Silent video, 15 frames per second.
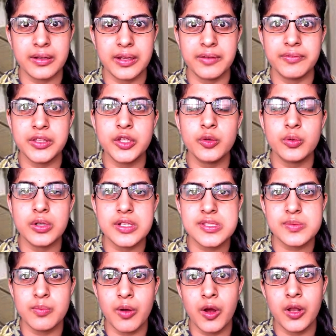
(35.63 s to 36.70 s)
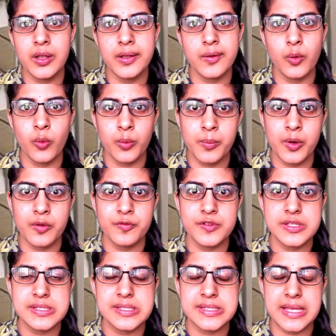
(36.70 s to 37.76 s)
given you a small home
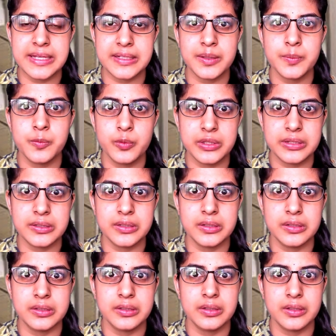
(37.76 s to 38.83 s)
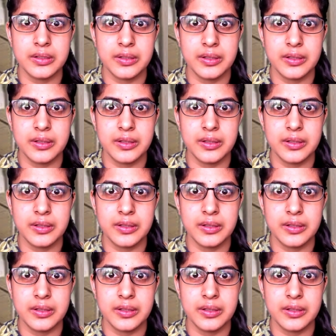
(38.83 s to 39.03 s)
office setup with a